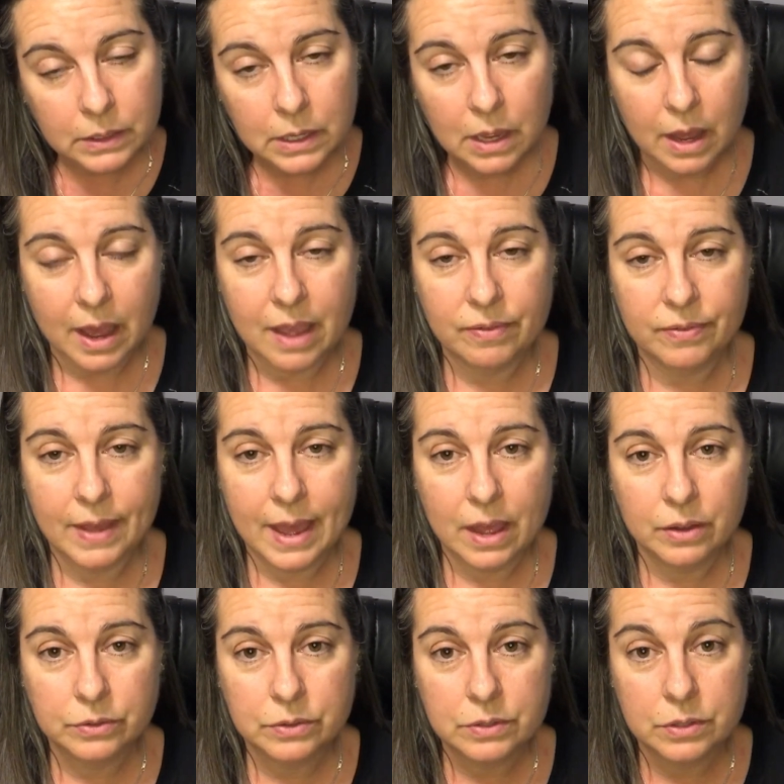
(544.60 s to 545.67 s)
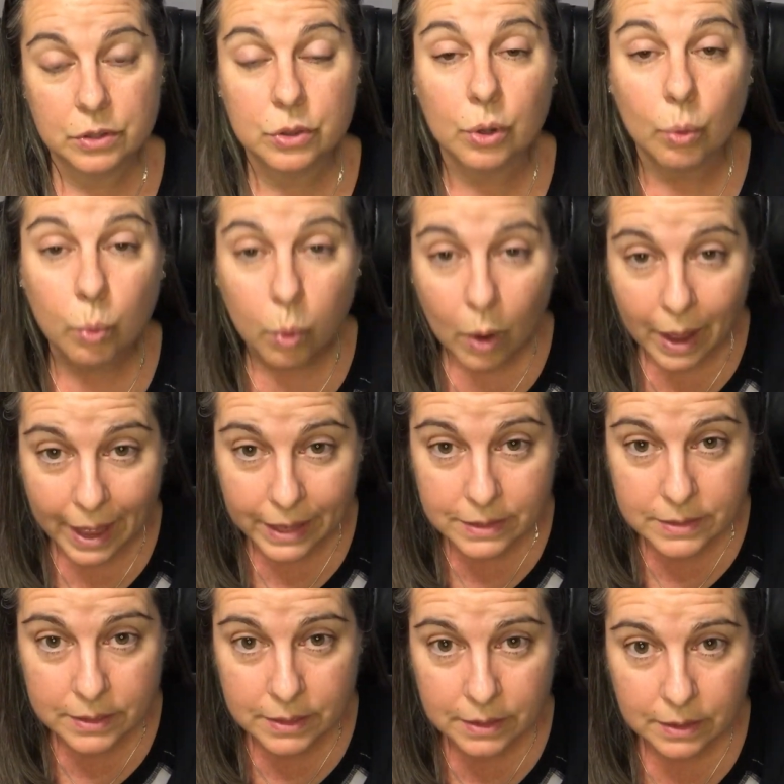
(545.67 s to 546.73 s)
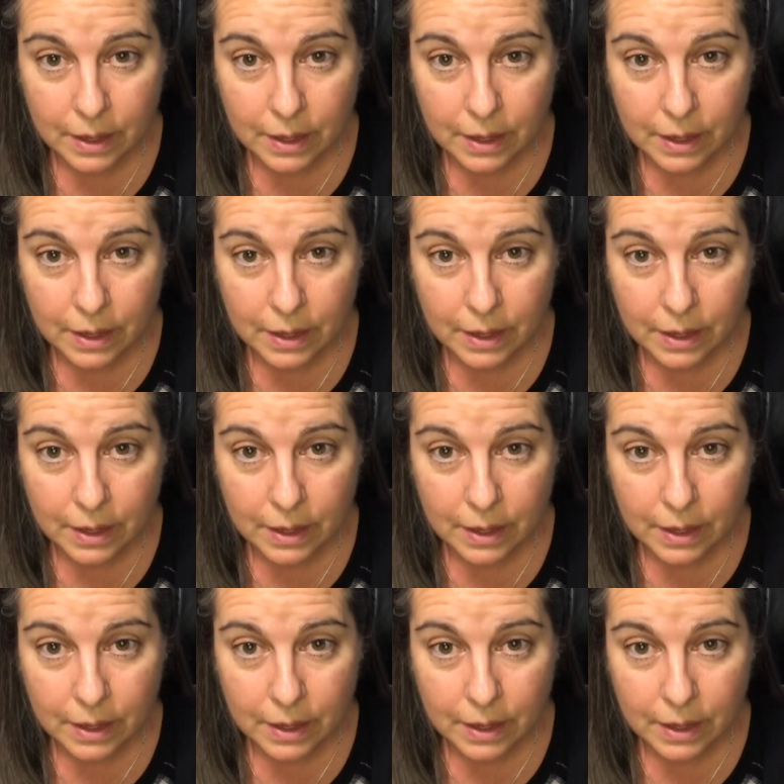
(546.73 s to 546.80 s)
I found the what,